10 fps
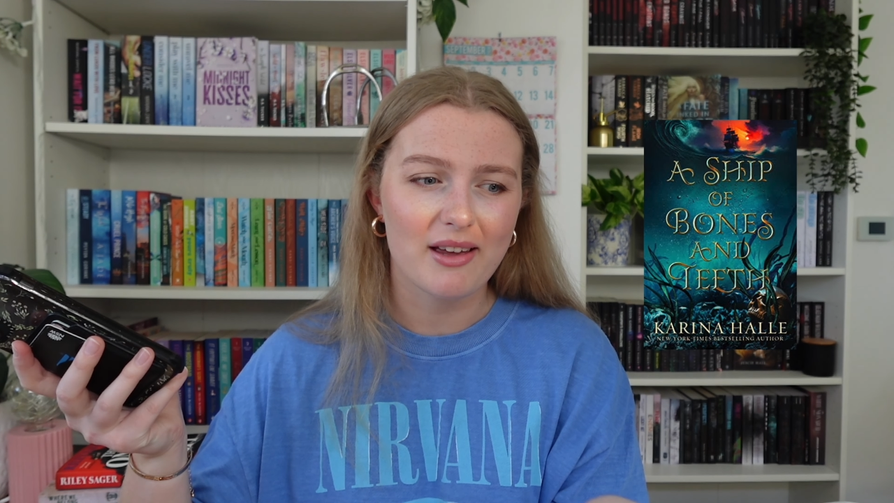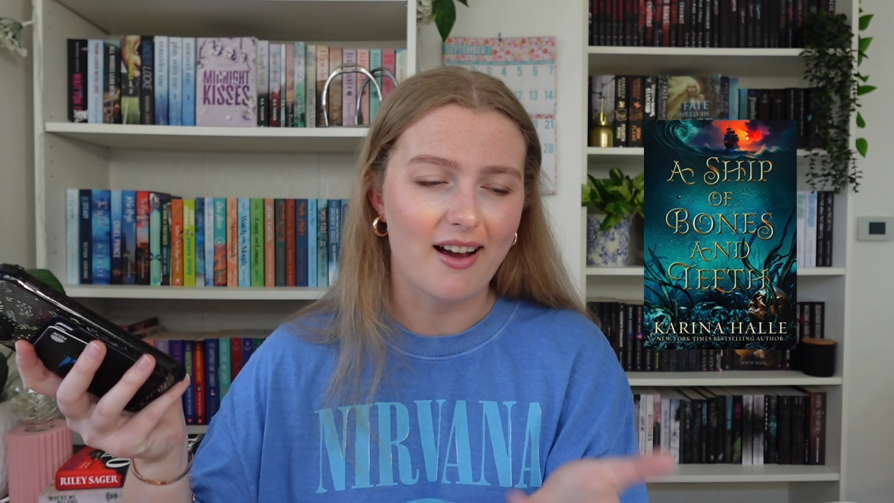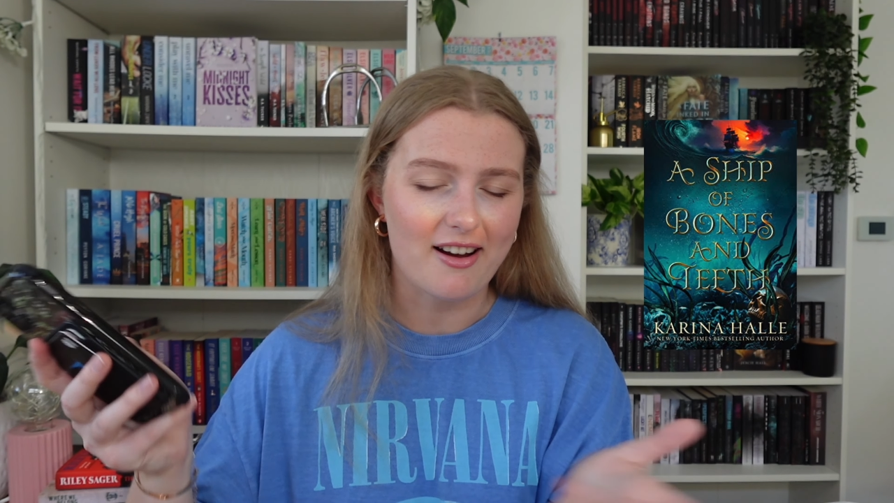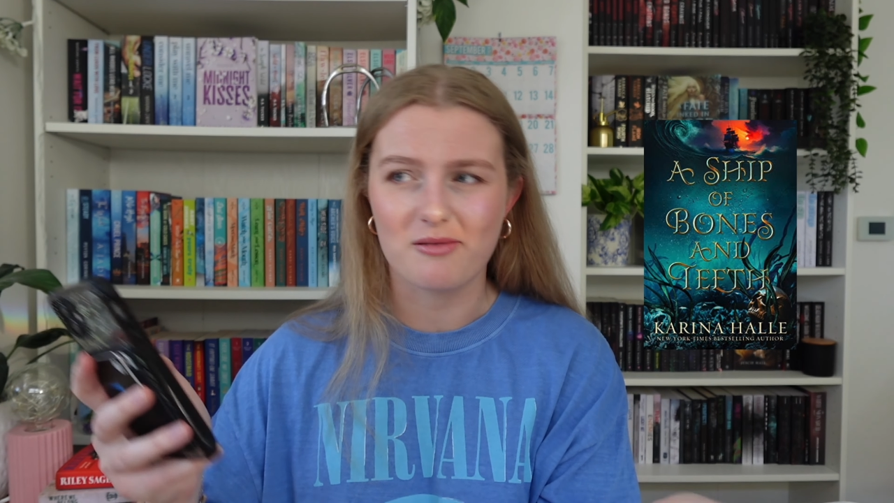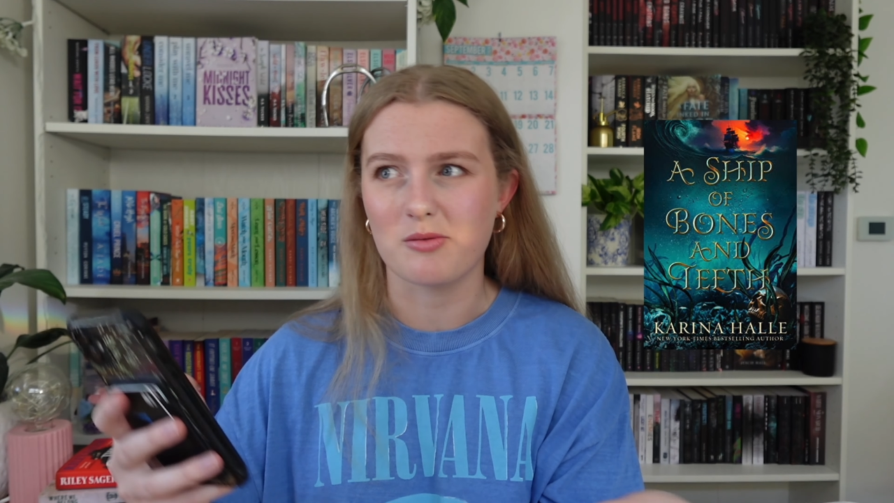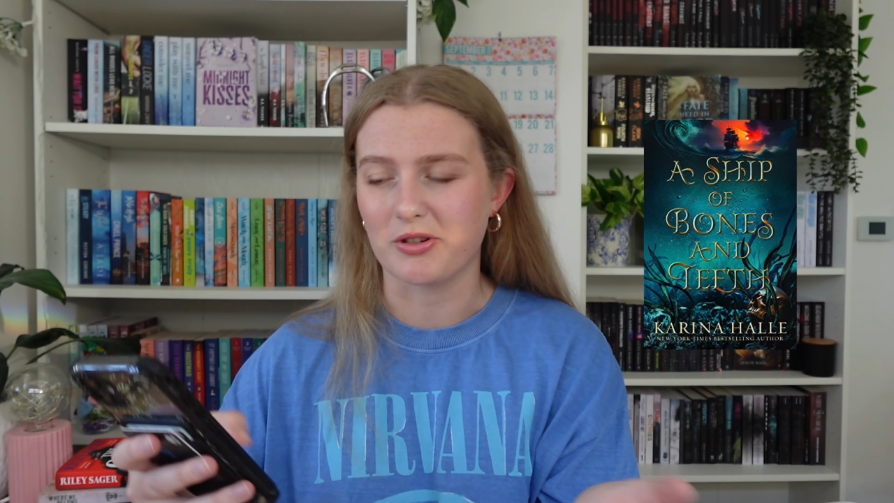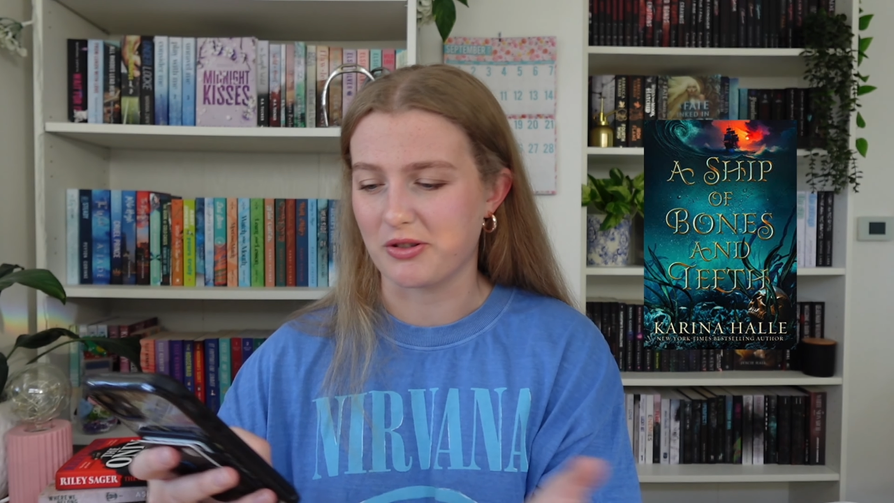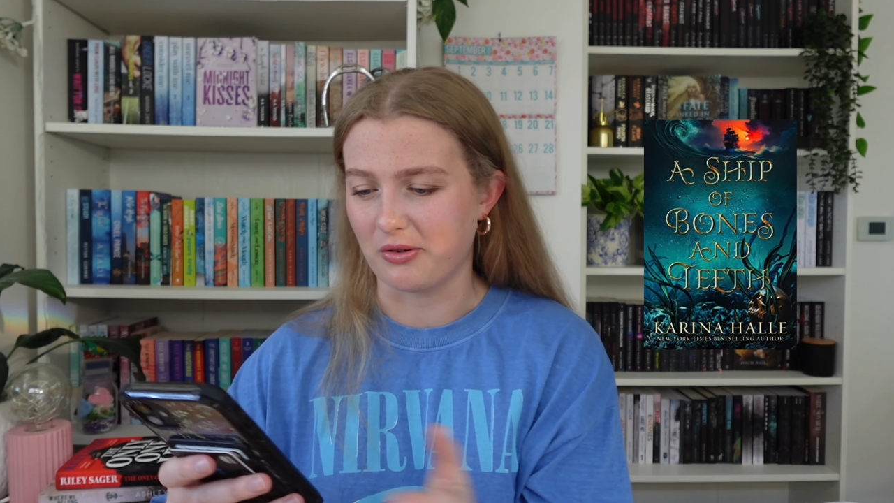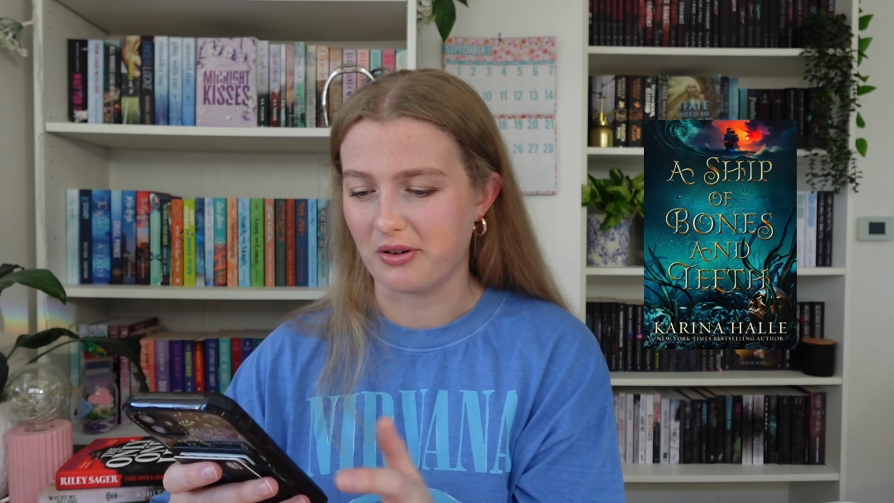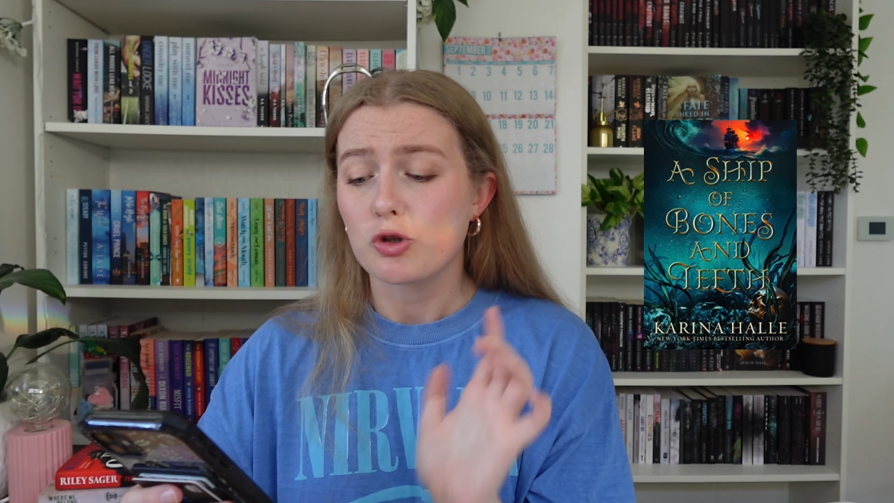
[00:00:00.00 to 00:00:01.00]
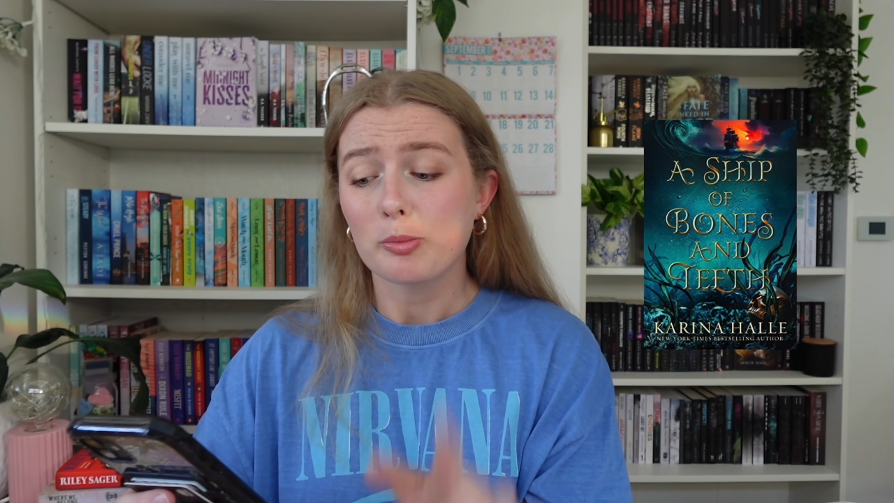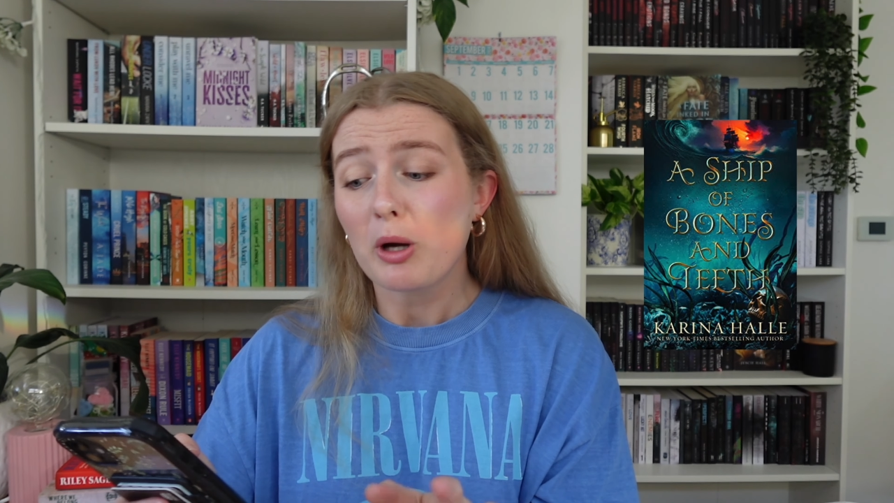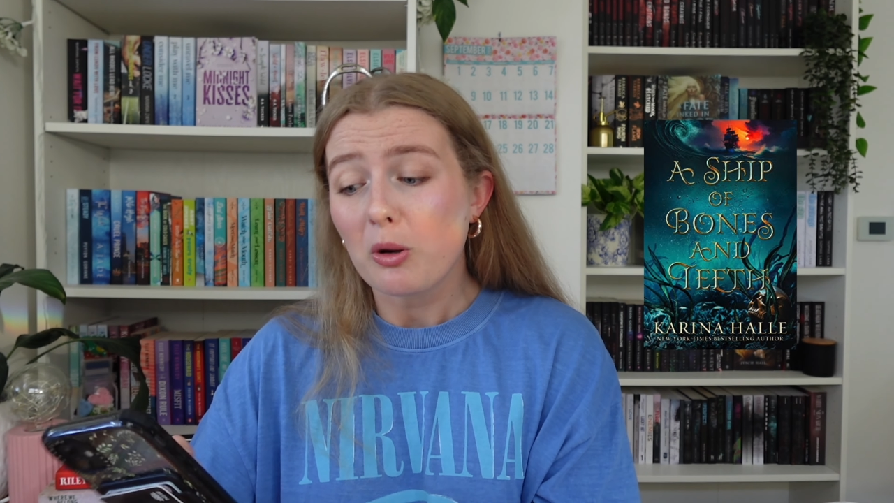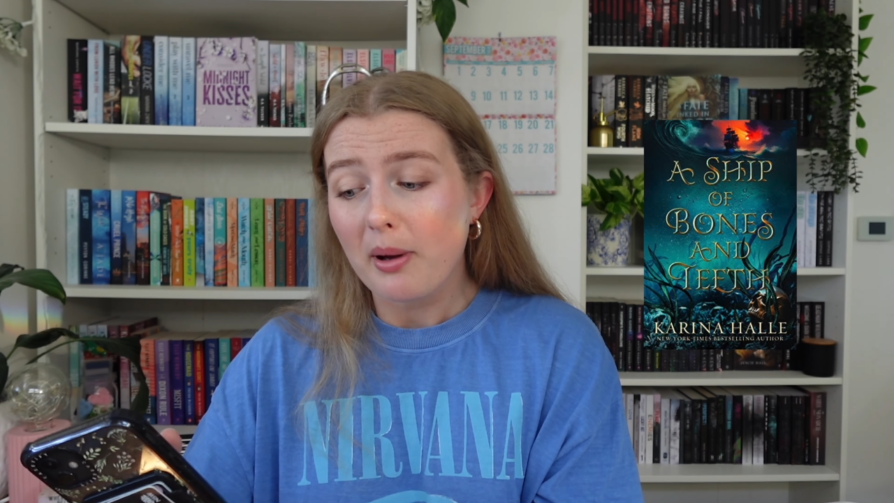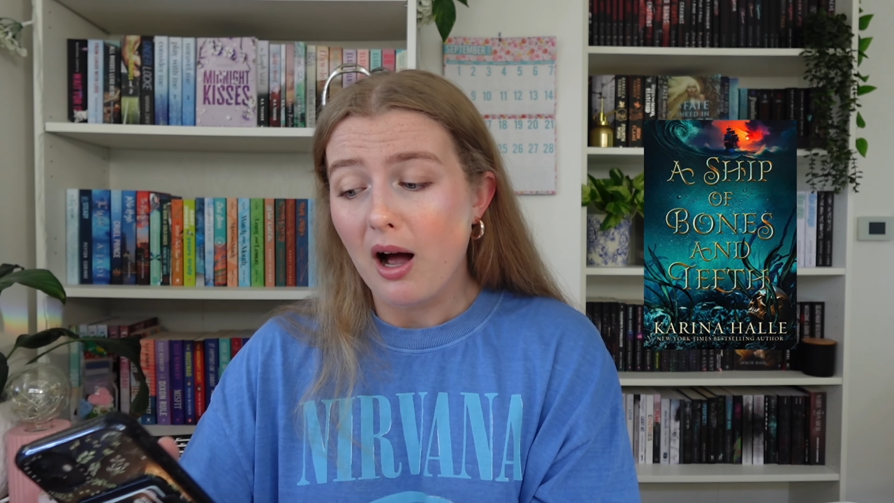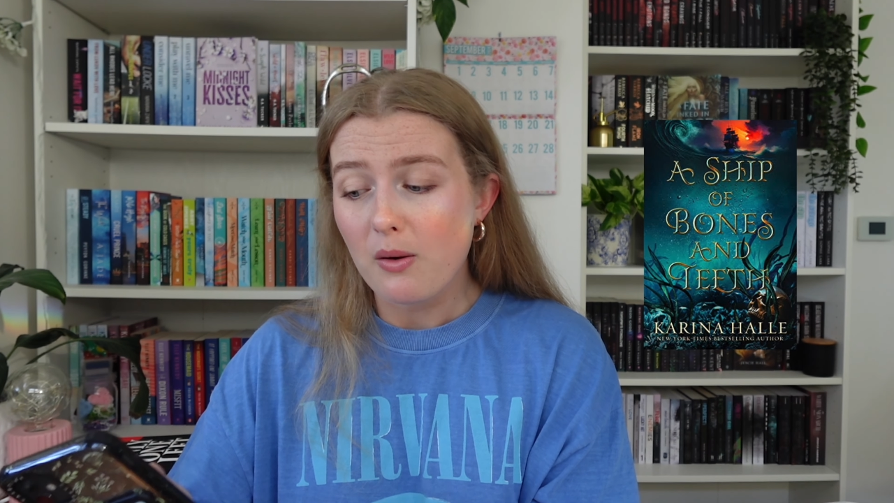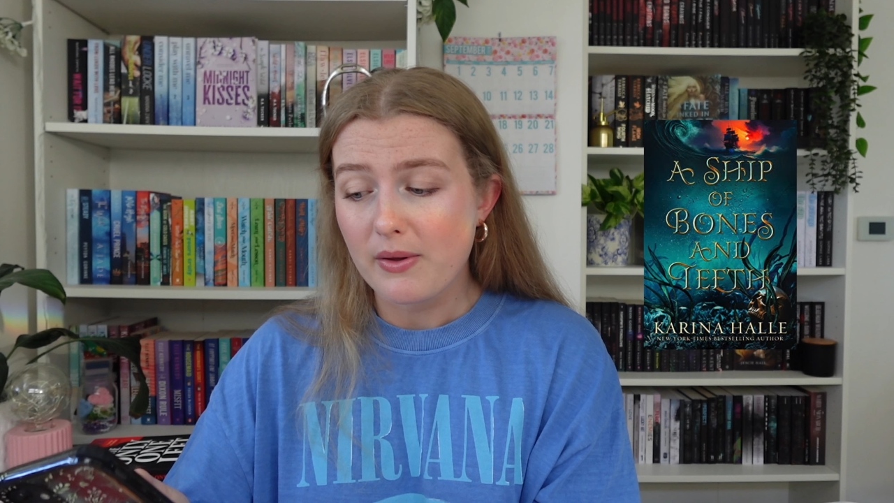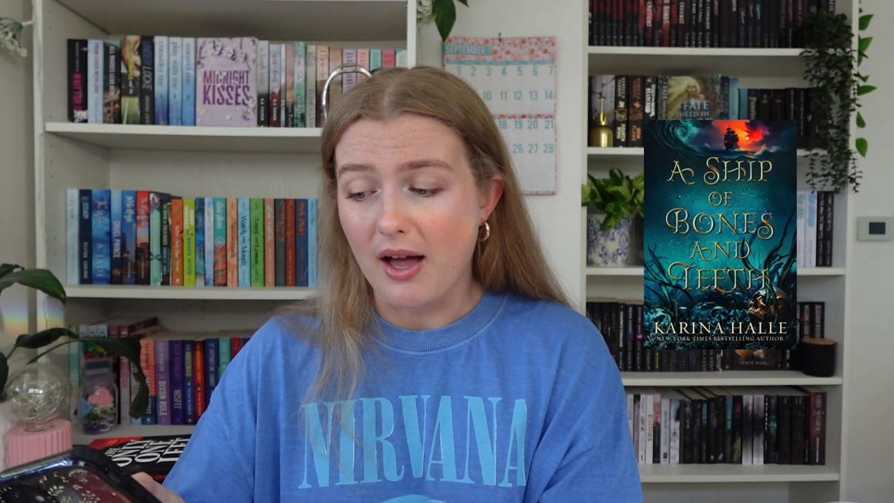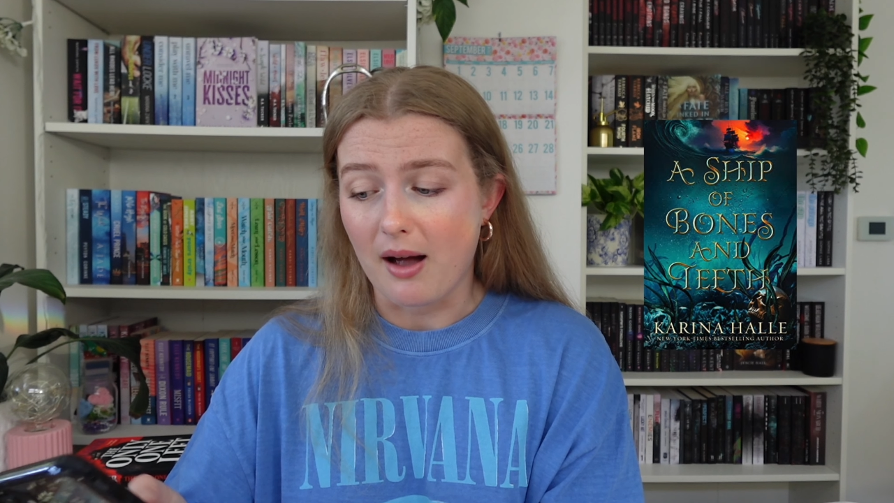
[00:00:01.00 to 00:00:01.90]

I can't remember what it's called. Should be on par with that